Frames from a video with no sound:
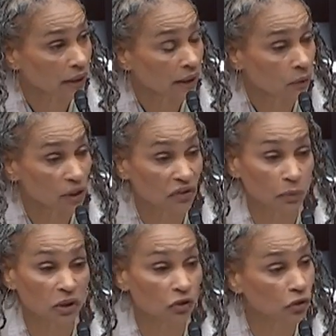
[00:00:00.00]
which has
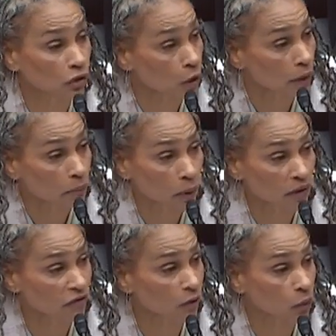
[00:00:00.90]
been so important
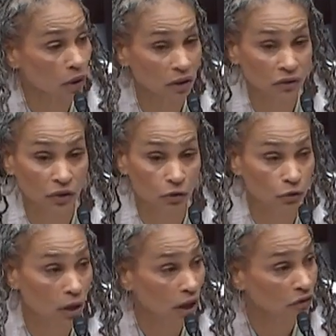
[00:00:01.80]
for workers
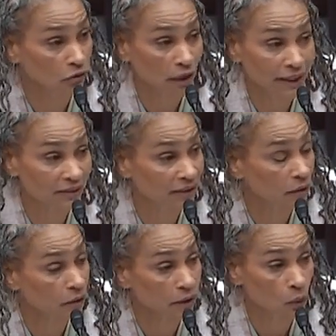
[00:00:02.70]
across race,
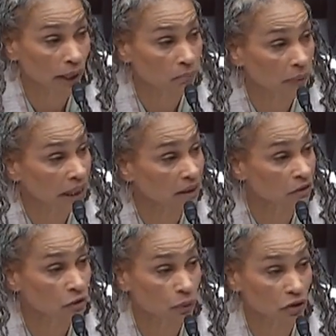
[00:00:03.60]
including white men,
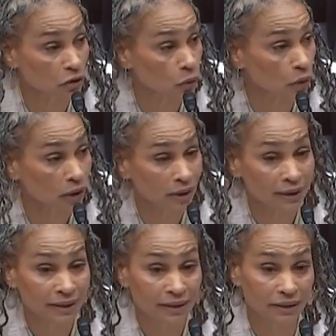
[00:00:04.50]
to ensure
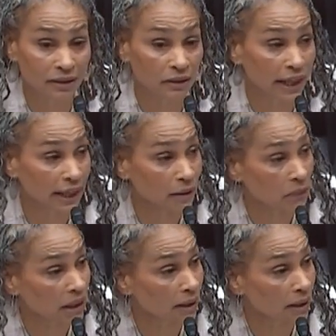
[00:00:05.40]
that they're getting